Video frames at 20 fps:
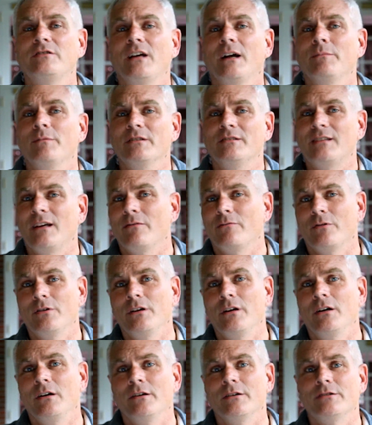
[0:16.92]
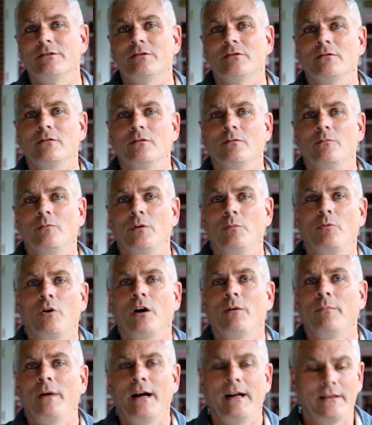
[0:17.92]
For the first time in several years,
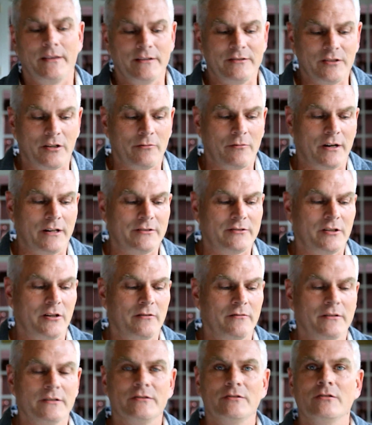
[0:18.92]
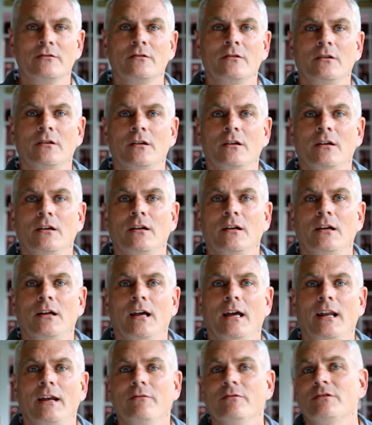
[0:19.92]
we brought back the sunrise service,
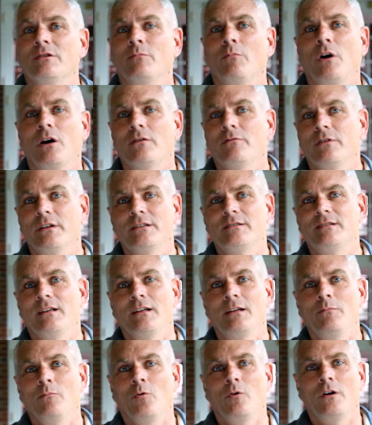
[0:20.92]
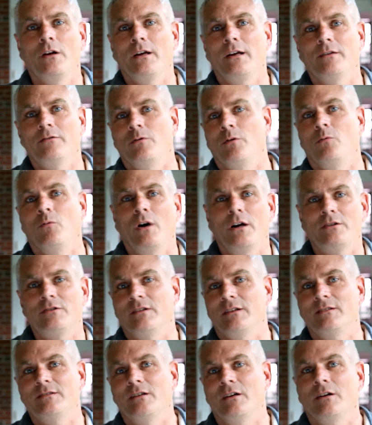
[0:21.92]
and it was a marvelous Sunday morning as we
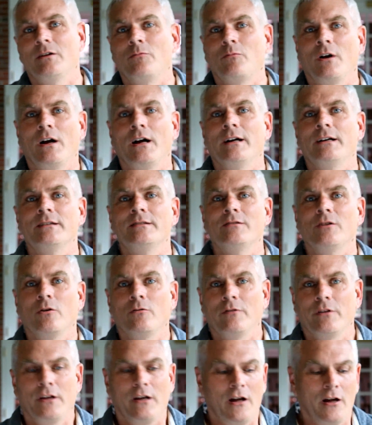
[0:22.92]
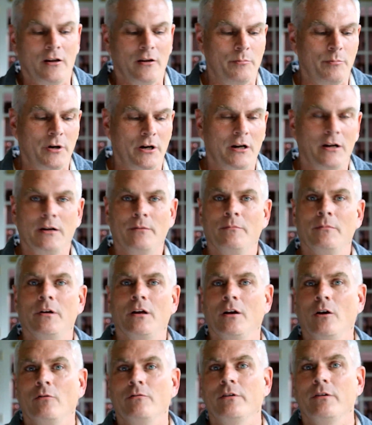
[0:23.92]
watched the sun rise over the
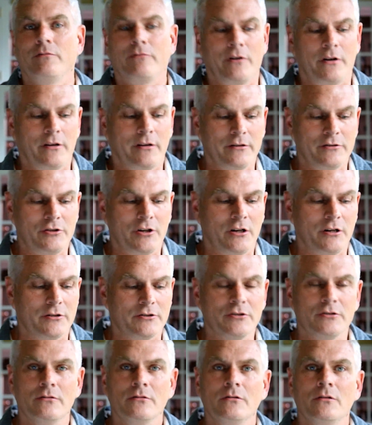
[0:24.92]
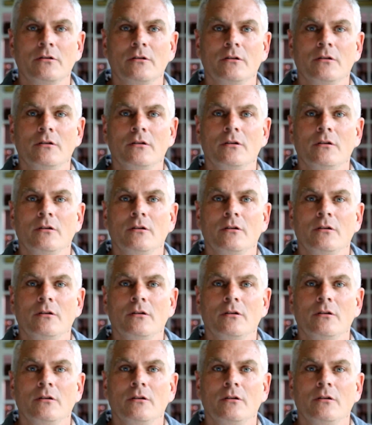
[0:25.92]
columbarium and over the front of the church.